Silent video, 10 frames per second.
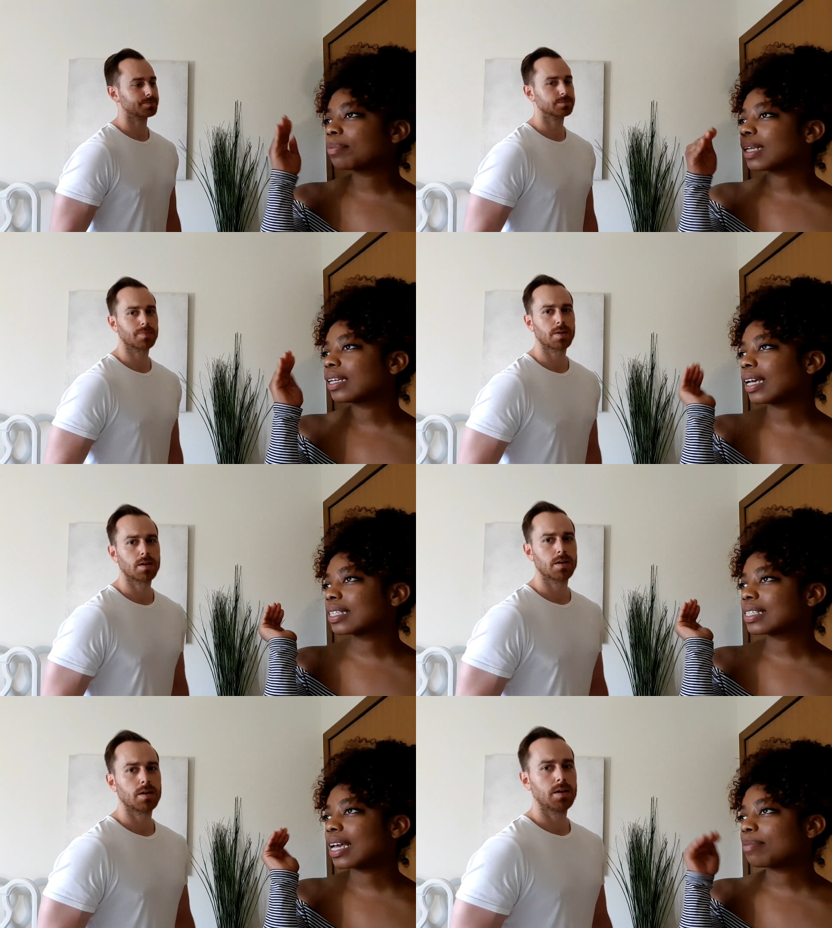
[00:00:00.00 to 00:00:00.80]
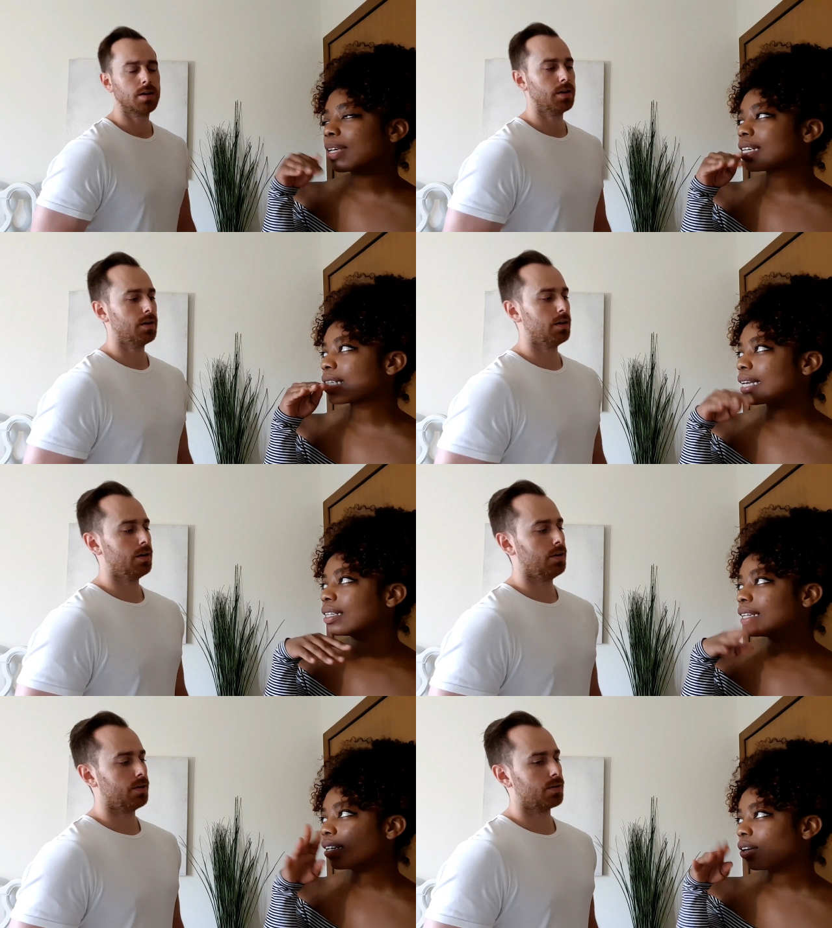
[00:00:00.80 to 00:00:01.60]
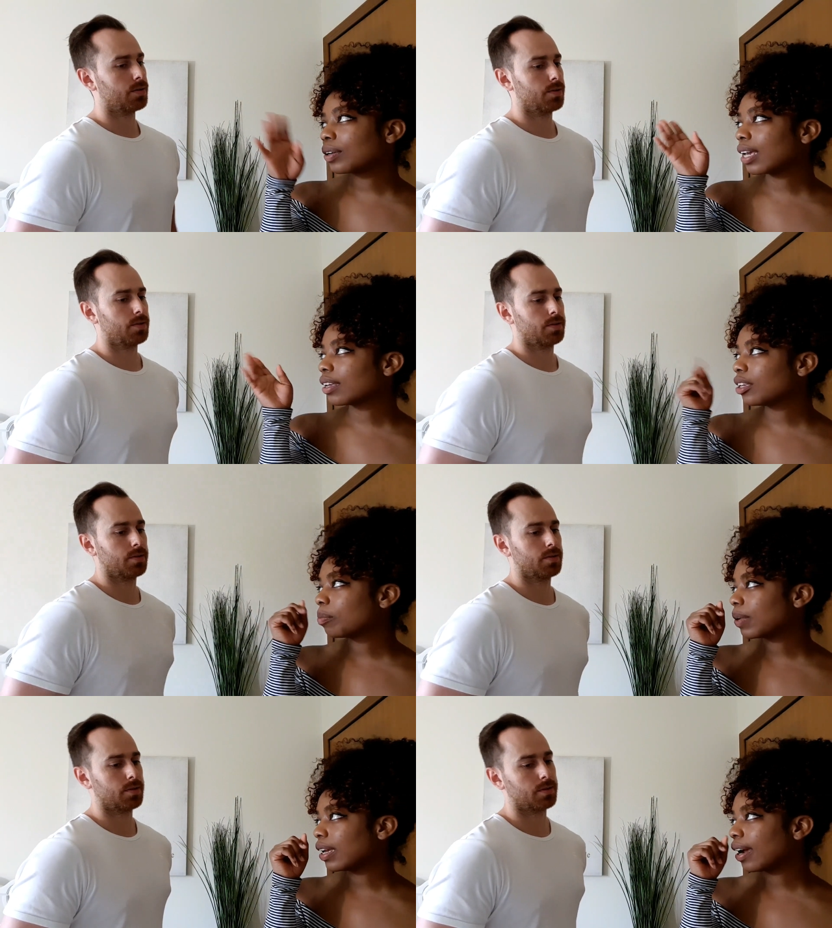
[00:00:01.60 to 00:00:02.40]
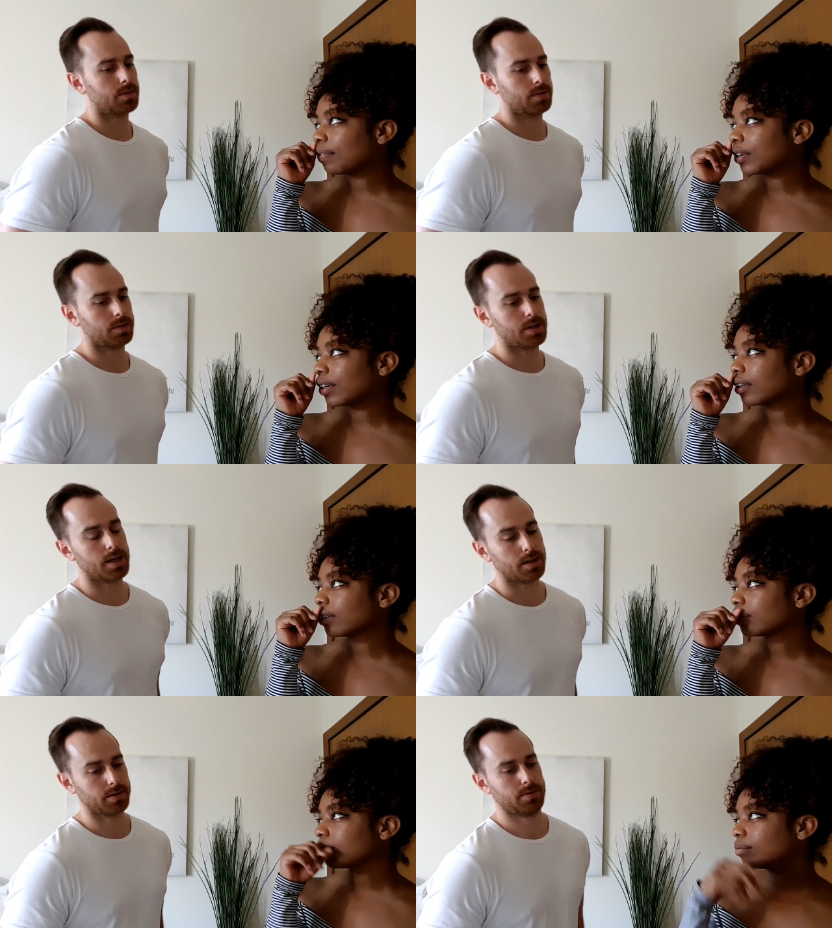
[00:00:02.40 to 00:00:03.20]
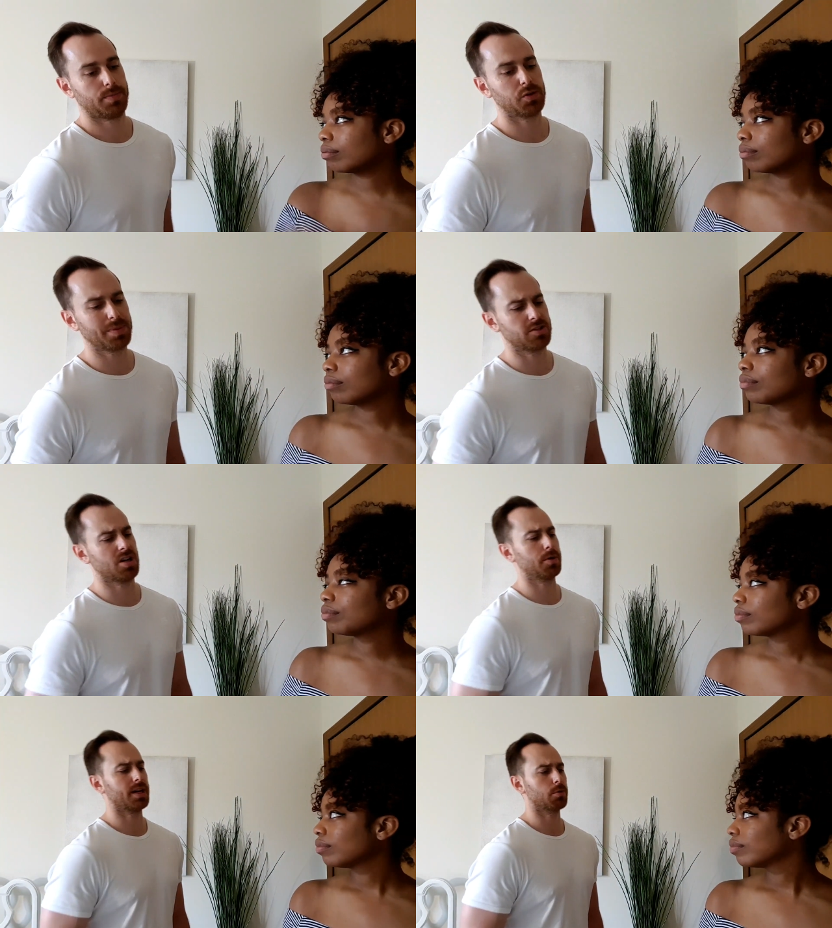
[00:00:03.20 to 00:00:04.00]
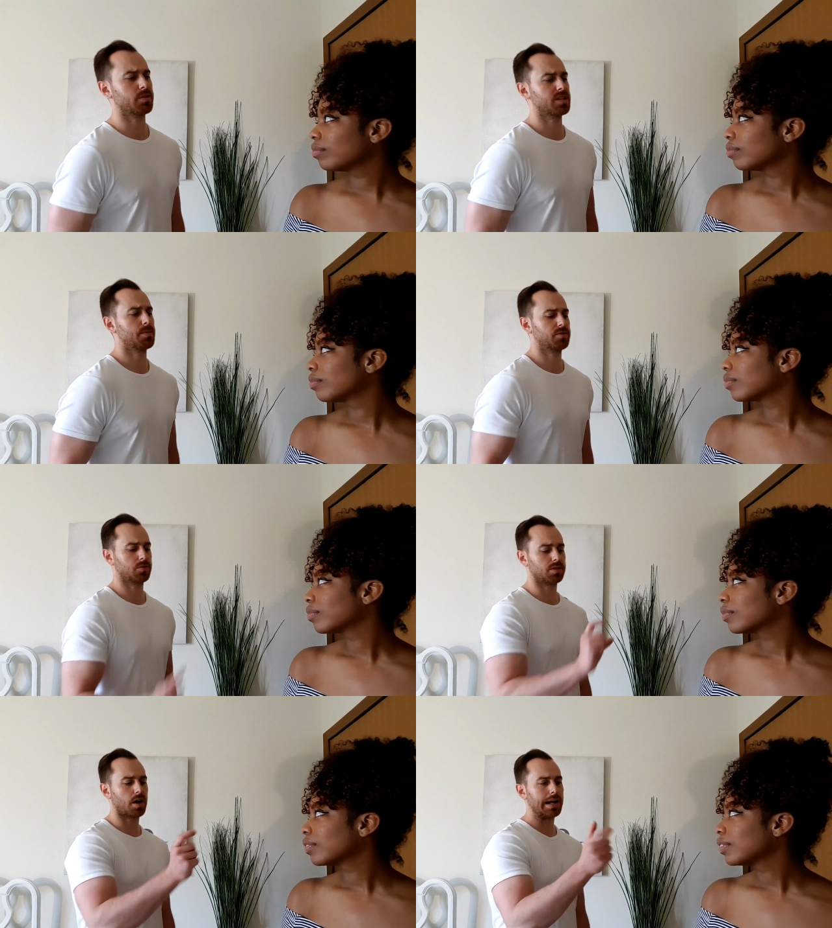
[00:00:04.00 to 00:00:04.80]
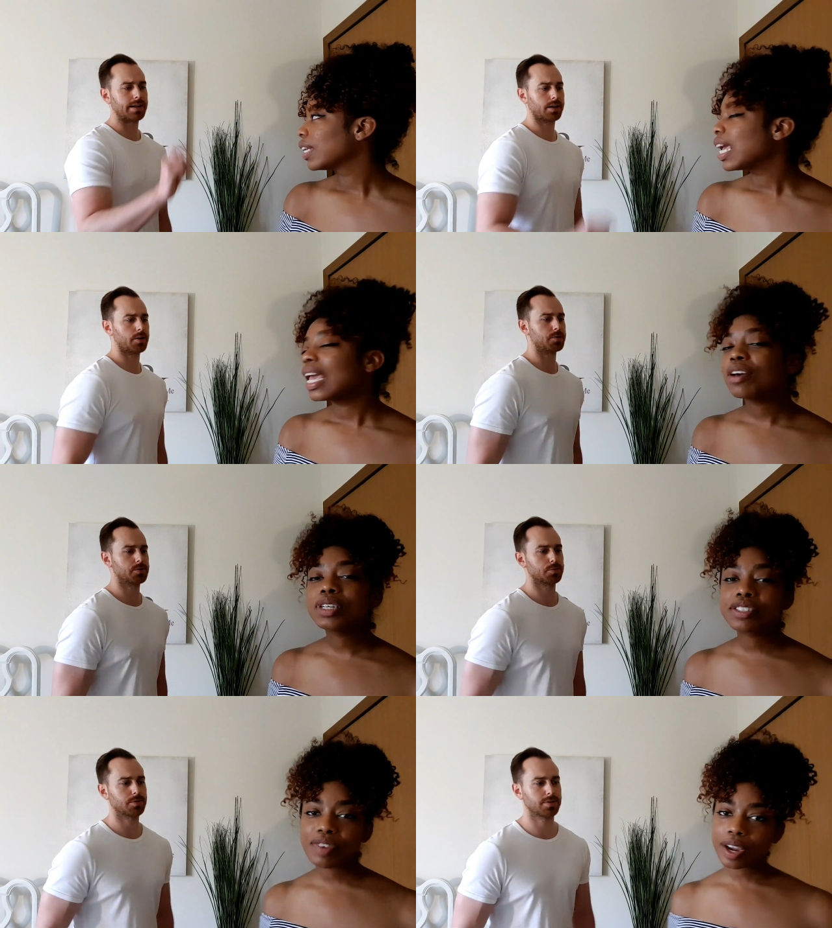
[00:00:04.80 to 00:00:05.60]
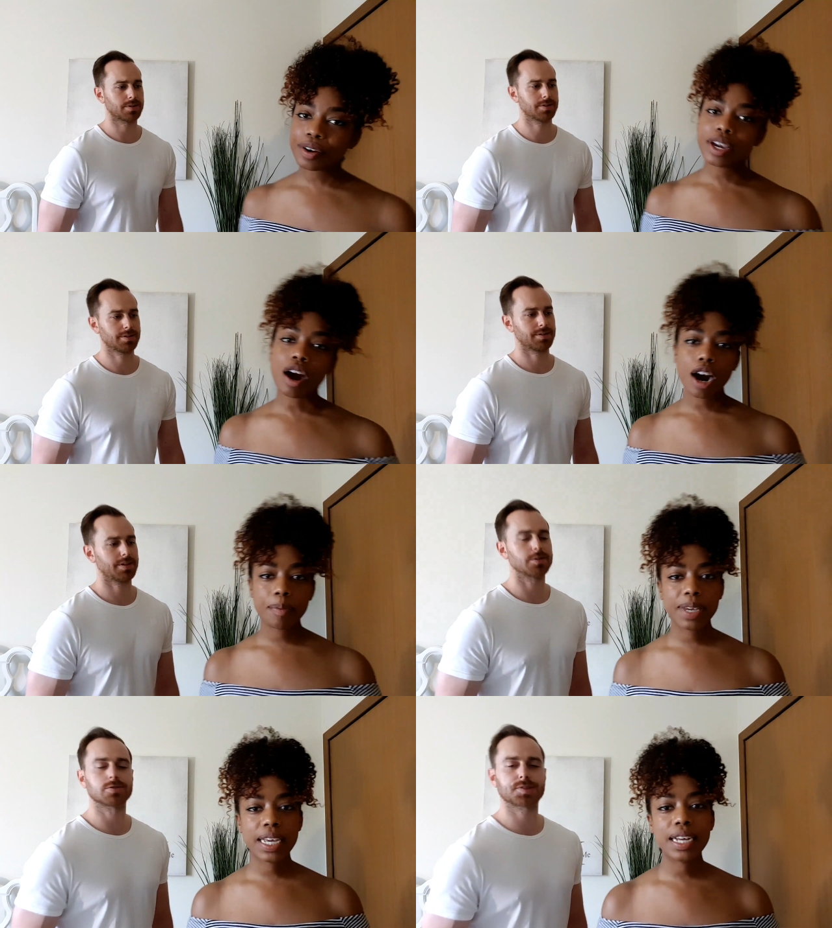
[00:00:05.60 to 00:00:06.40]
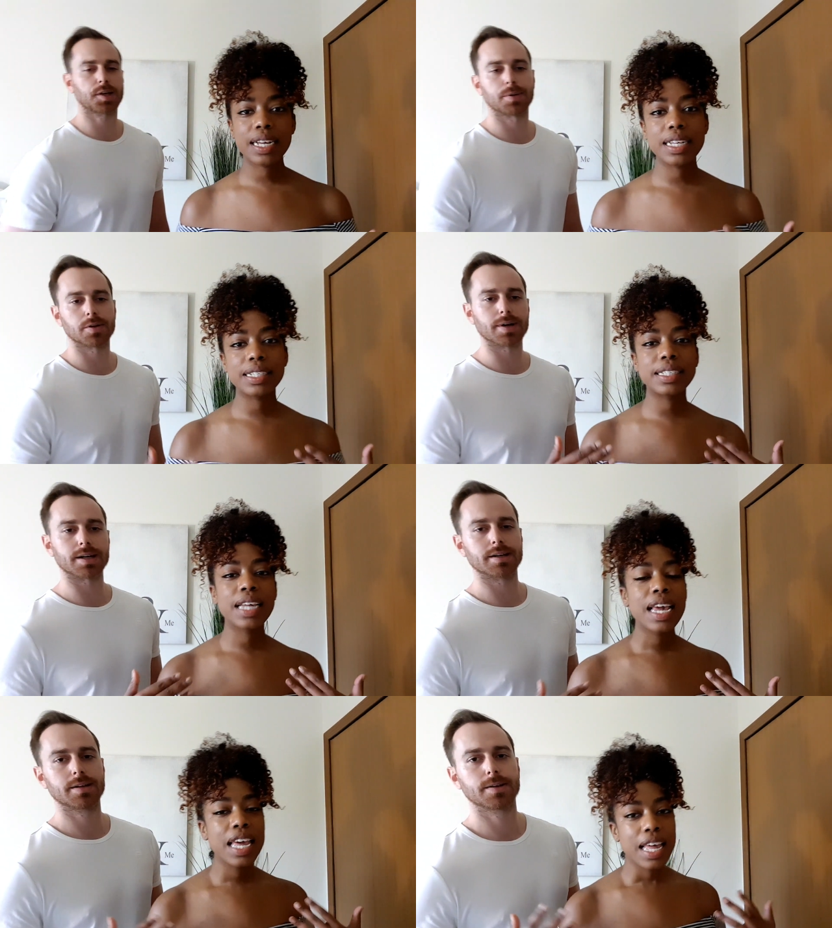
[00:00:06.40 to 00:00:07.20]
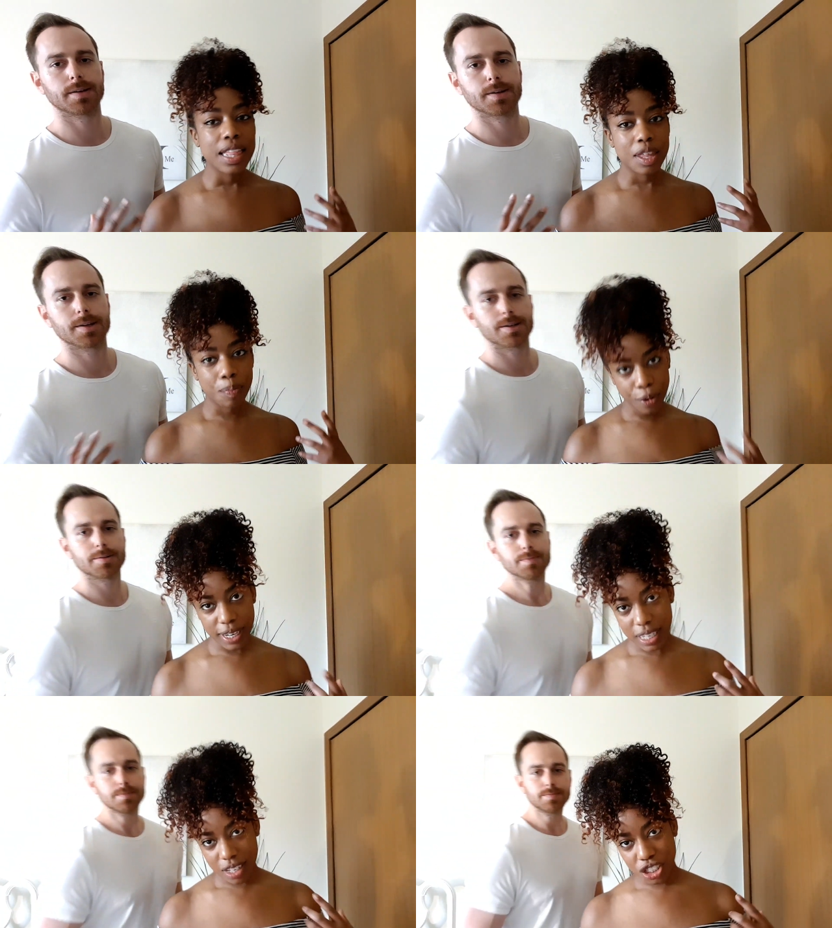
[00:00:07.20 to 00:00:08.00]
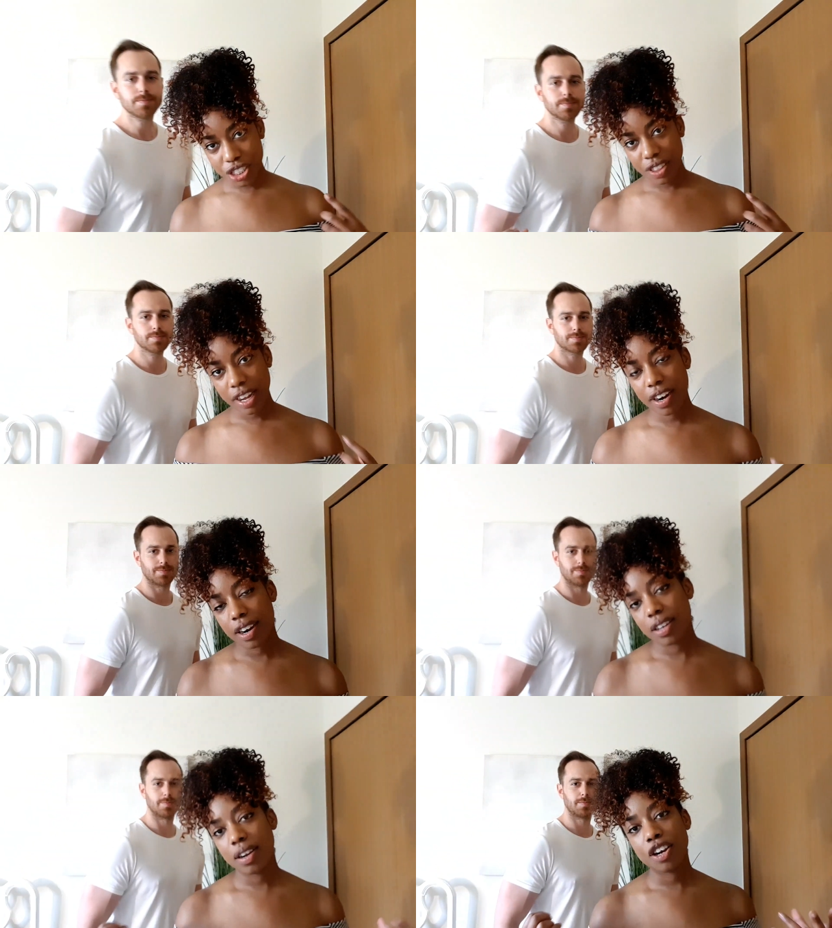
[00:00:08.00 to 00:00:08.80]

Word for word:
Speaker 1: the next day because I deleted OKCupid after. Yeah.
Speaker 2: There was a bit of trouble getting WhatsApp because of the dialing code. It was very hard it was so annoying.
Speaker 1: The British, their